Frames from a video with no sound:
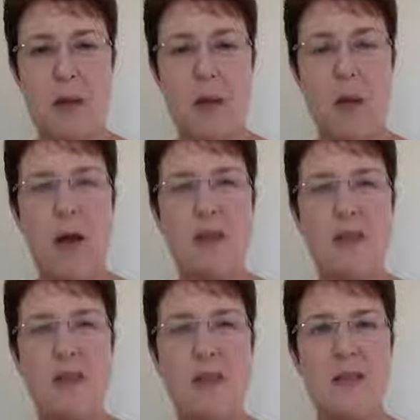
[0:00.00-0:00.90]
well,
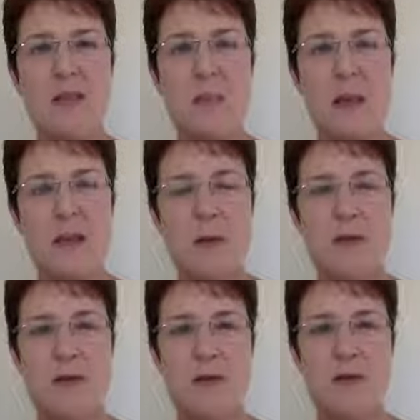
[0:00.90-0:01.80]
The best way
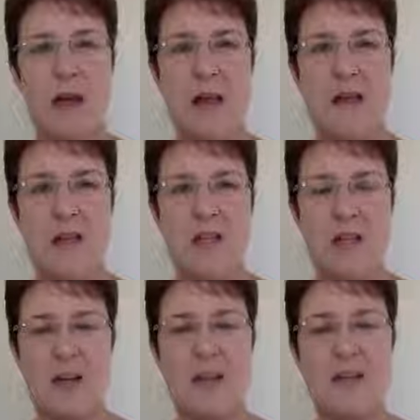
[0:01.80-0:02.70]
to do that
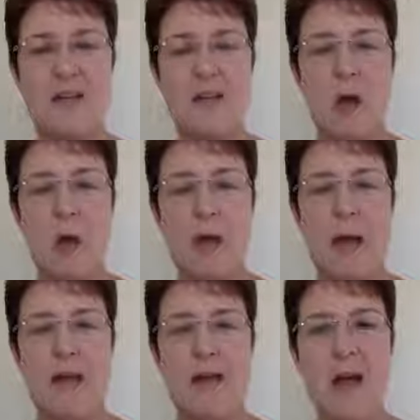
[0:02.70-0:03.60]
actually is to go
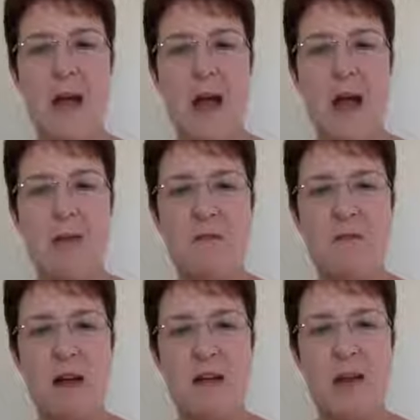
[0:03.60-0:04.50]
ahead and
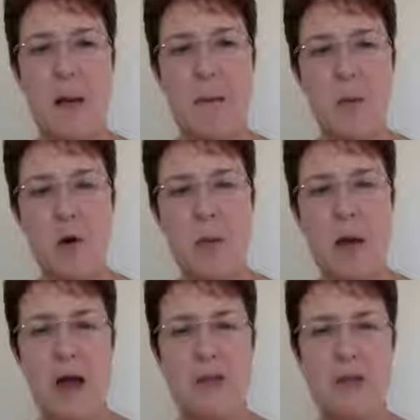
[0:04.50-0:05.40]
find out more
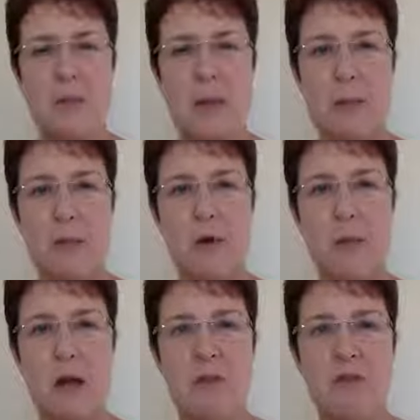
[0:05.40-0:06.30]
about these people
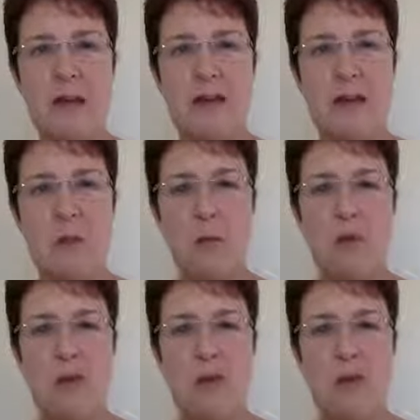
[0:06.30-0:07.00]
by reading what